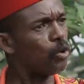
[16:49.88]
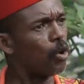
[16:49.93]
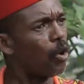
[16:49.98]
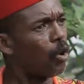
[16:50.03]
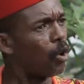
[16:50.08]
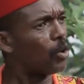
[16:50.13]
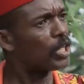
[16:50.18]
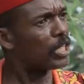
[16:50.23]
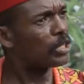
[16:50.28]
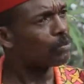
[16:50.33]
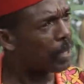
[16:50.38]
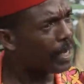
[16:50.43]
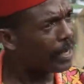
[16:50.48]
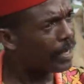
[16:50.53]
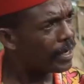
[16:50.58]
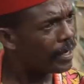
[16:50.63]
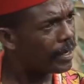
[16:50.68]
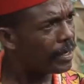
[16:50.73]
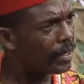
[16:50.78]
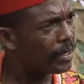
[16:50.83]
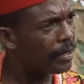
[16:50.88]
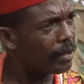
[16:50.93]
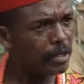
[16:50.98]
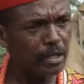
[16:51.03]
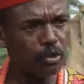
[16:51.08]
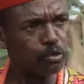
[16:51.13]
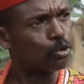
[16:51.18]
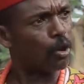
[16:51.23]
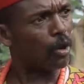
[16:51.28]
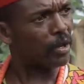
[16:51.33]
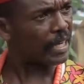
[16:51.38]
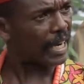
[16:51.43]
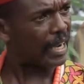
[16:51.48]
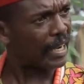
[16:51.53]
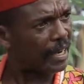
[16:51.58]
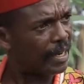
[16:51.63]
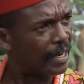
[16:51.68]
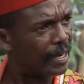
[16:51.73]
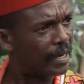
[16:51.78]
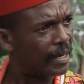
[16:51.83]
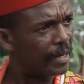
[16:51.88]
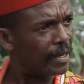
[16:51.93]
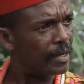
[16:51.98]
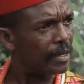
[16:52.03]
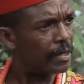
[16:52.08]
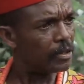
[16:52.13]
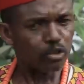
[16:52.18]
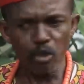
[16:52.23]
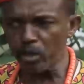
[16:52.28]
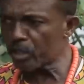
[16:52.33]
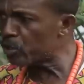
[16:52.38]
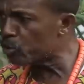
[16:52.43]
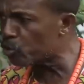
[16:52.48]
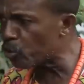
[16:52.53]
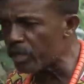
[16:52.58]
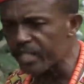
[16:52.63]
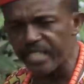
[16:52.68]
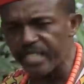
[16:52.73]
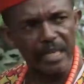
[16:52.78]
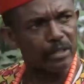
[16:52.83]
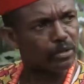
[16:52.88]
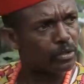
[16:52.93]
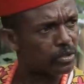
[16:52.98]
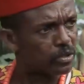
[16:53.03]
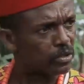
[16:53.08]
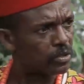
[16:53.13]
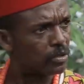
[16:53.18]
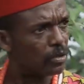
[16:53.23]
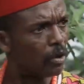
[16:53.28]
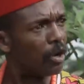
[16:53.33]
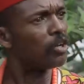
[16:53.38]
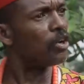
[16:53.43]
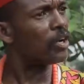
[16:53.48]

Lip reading: your Igbe Udora talking through his anus.